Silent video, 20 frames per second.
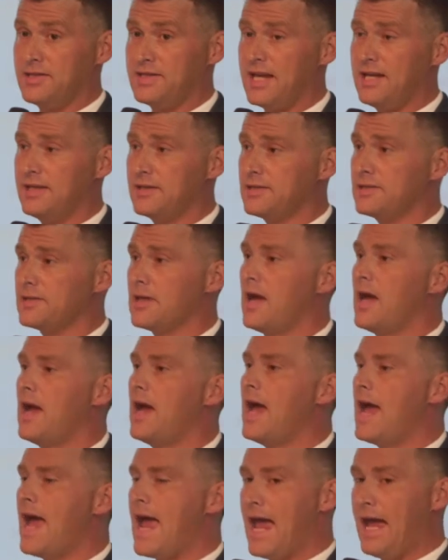States
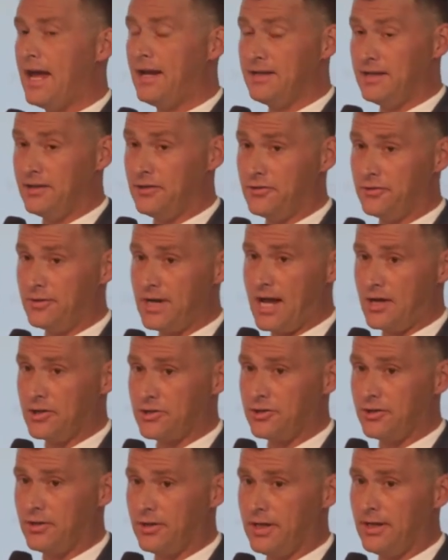and
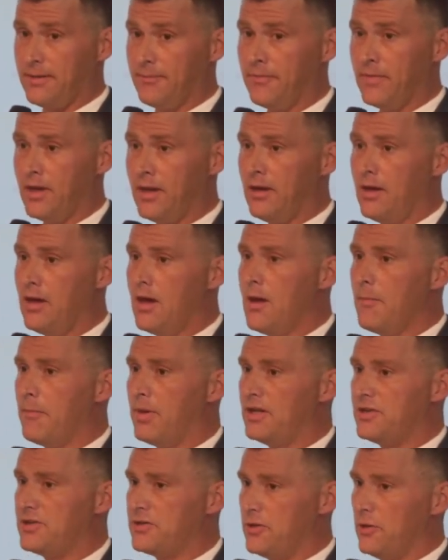internationally.
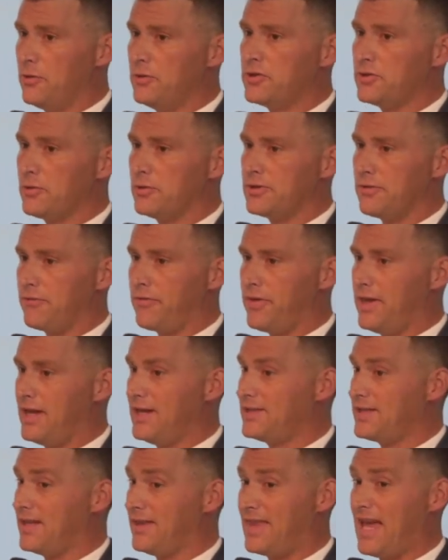But it's those sorts of
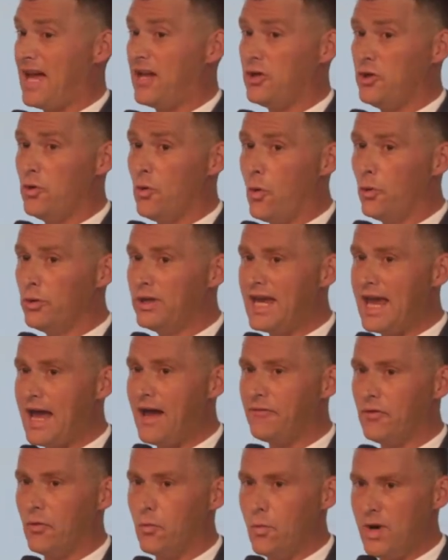things that you only
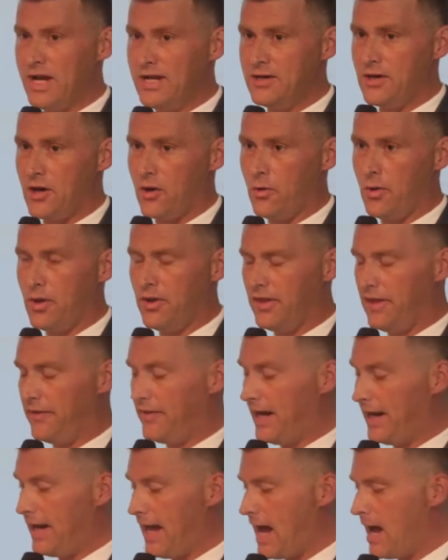have a window
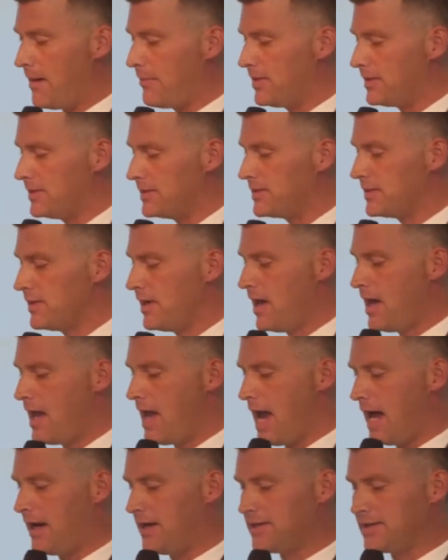that happens.
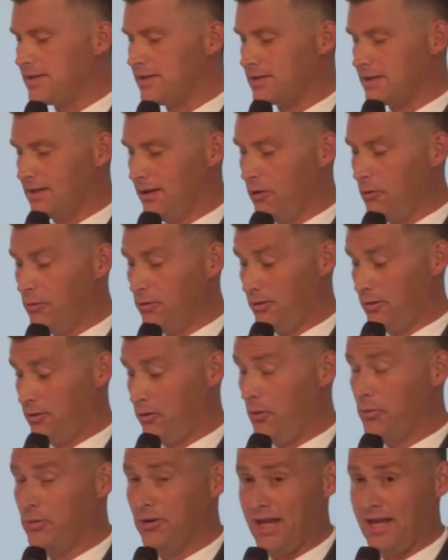And it's this
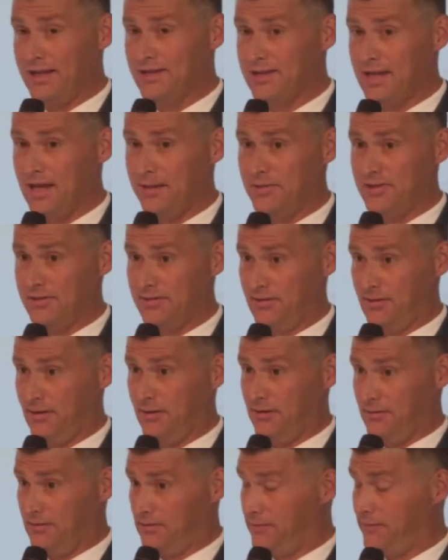global landscape's
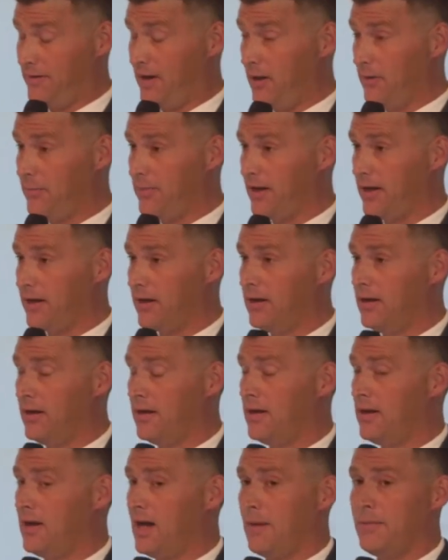developing.
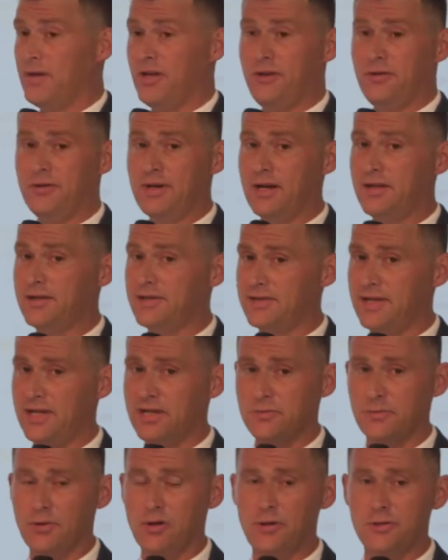I mean, in the United
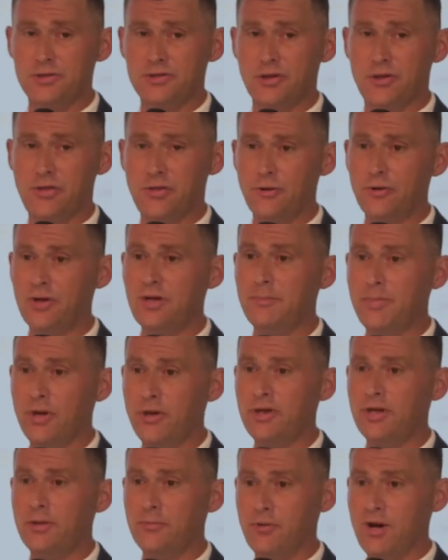States, we're close to 30
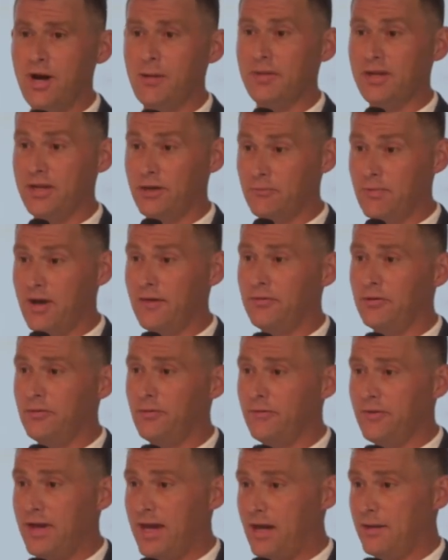billion probably in
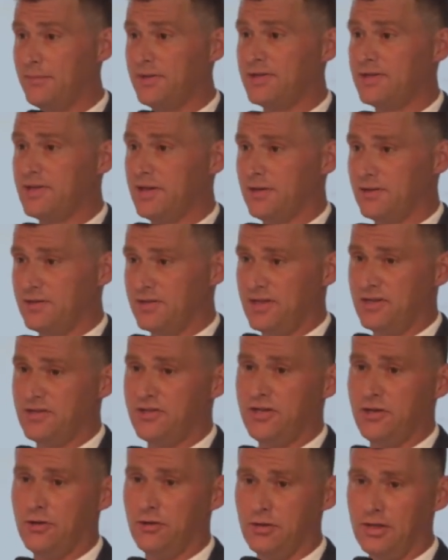revenue of cannabis sales
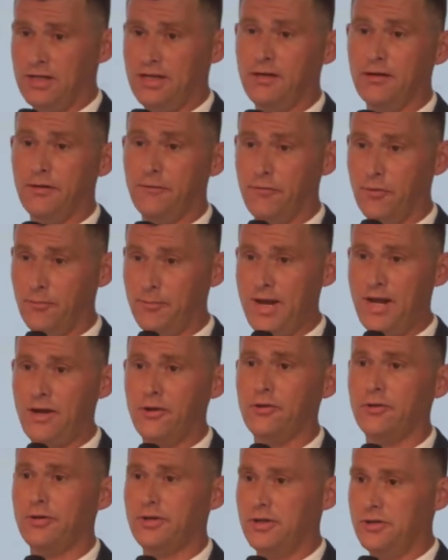this year, legal for
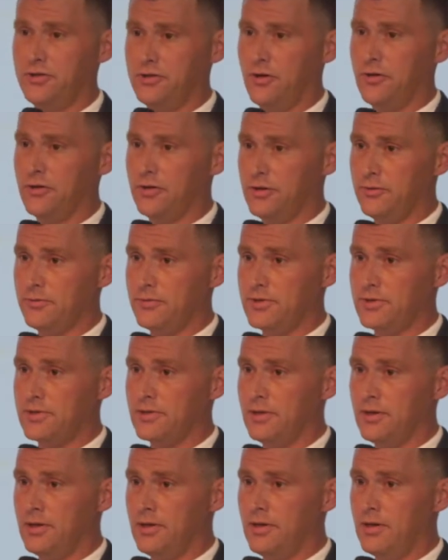medical and adult
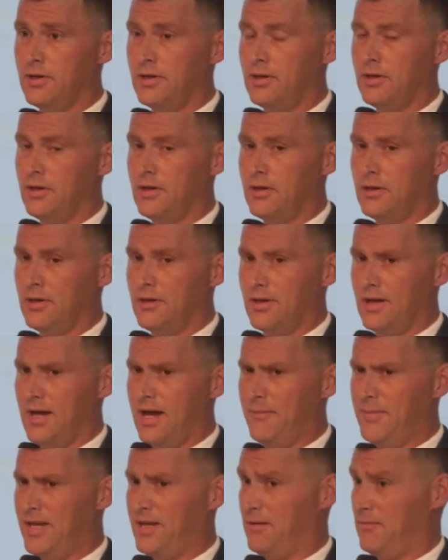use.
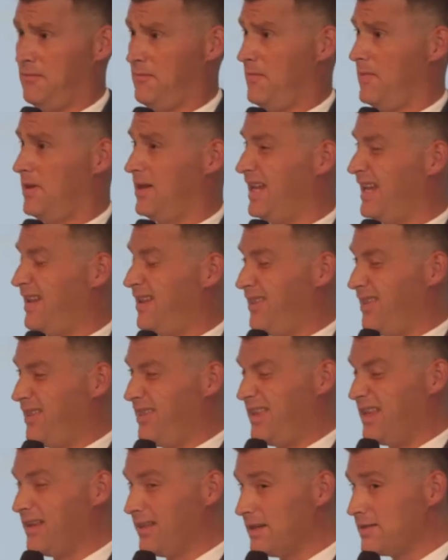I mean,
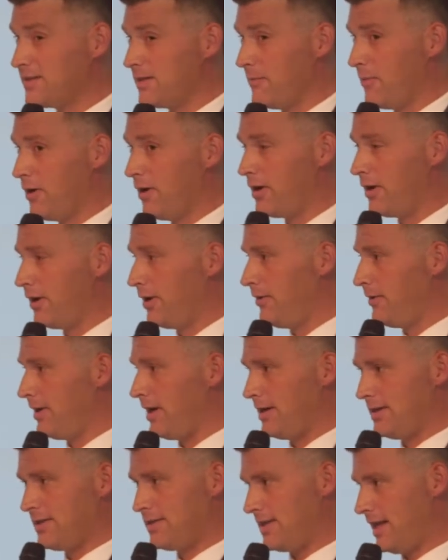the illicit market in the
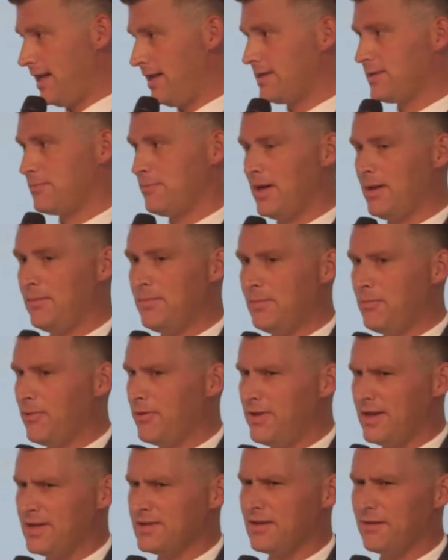United States, many
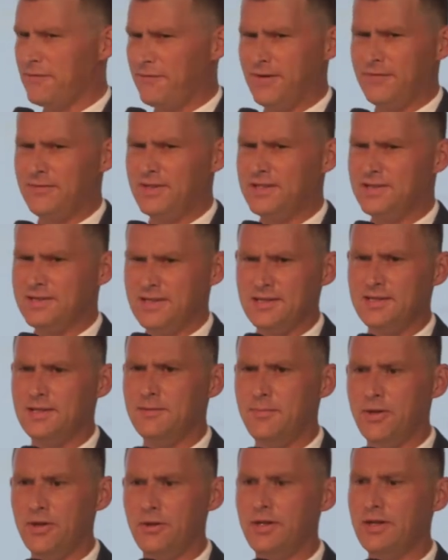people think it's like 50,
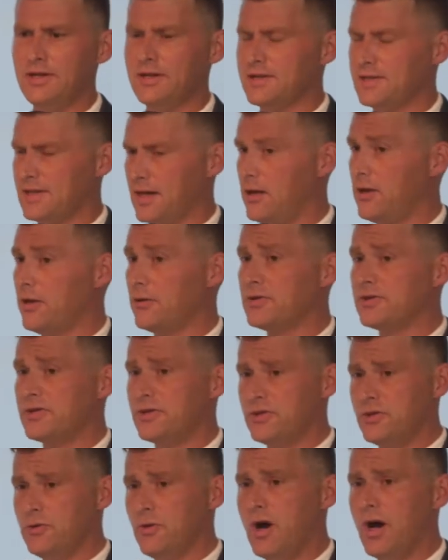60 billion. It's like close
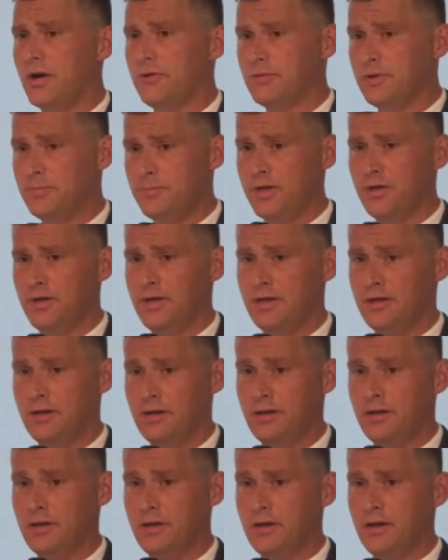to 200
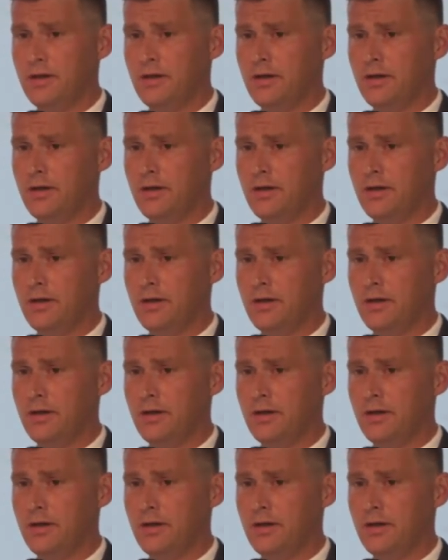billion.